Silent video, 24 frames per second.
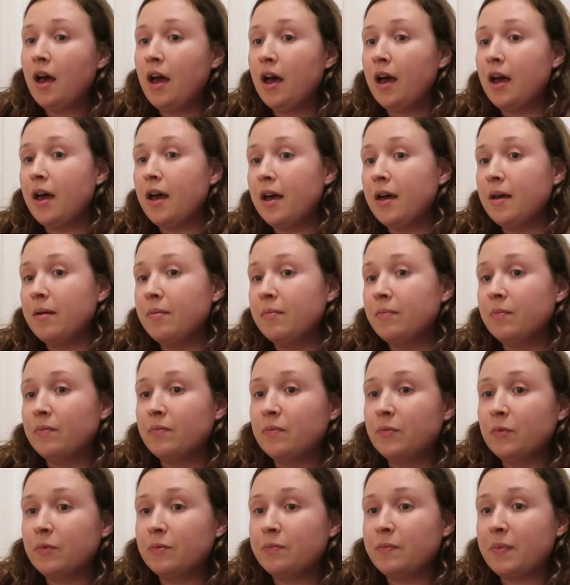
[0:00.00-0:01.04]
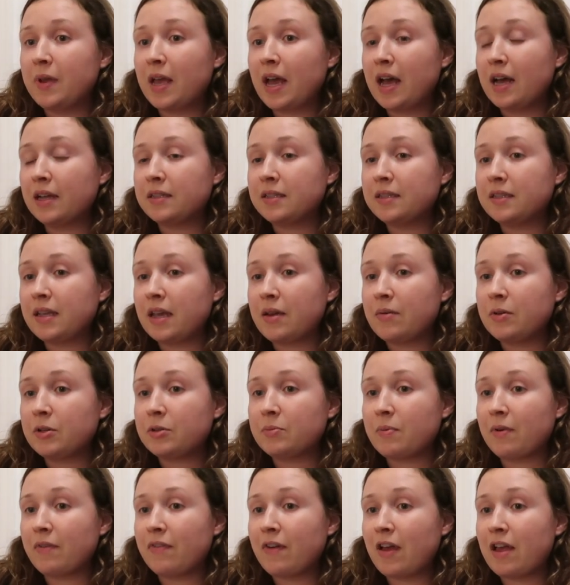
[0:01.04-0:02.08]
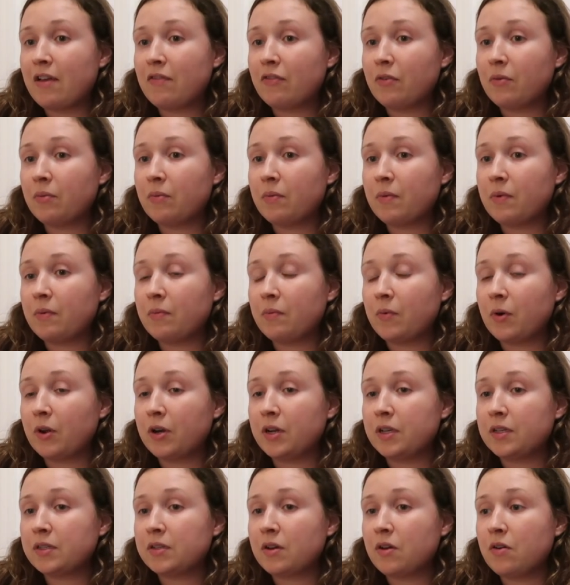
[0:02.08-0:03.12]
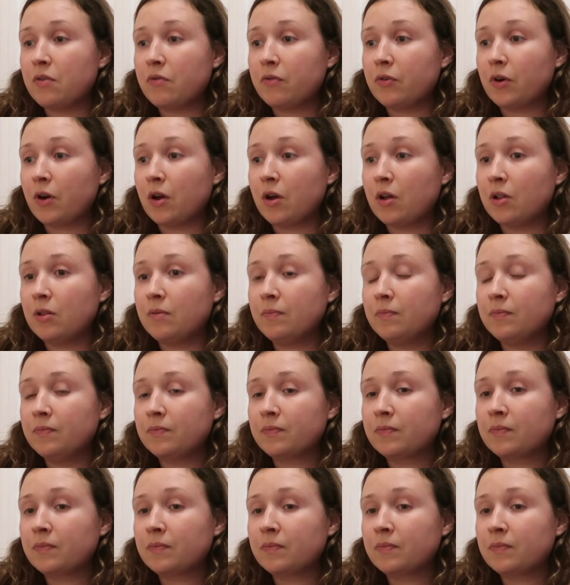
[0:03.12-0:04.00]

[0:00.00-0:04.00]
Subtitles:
It would be hard to say which my favourite one is overall.